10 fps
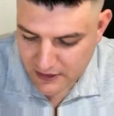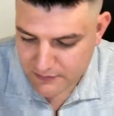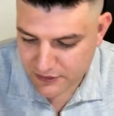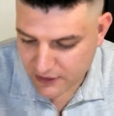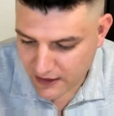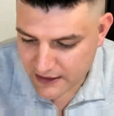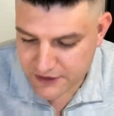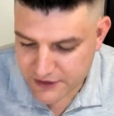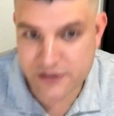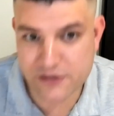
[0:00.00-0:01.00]
Online and
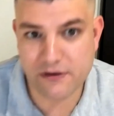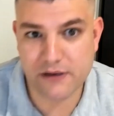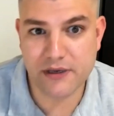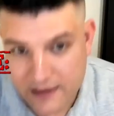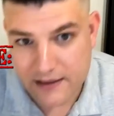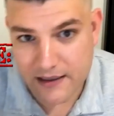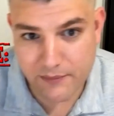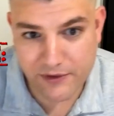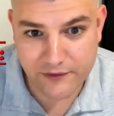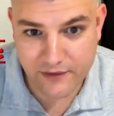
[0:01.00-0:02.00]
you're suing me.
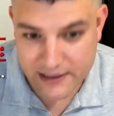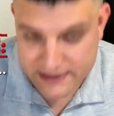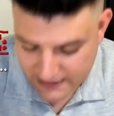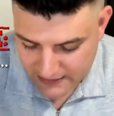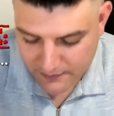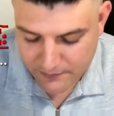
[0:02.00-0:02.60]
Number 3, tell them,